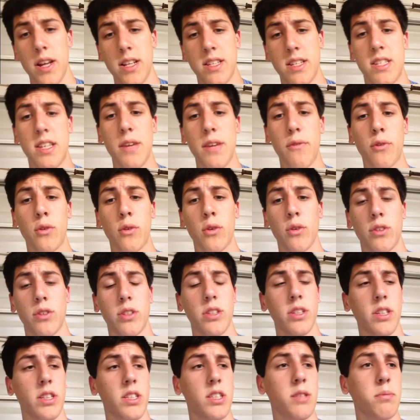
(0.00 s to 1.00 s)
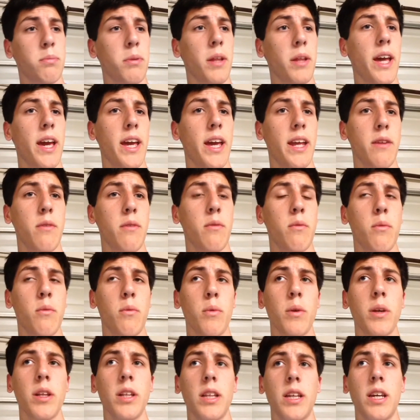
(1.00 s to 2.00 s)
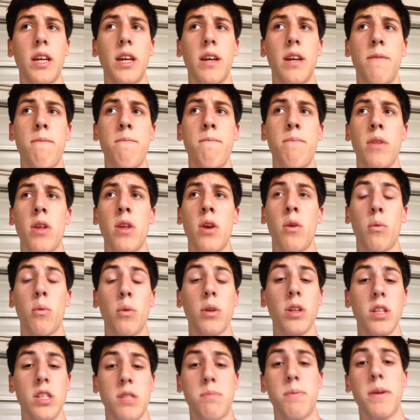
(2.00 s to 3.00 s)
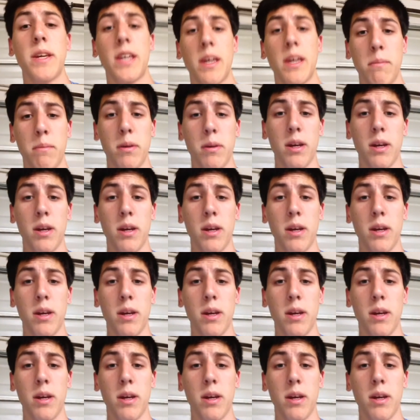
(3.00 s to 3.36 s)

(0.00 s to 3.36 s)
difficult to explain, really speaking.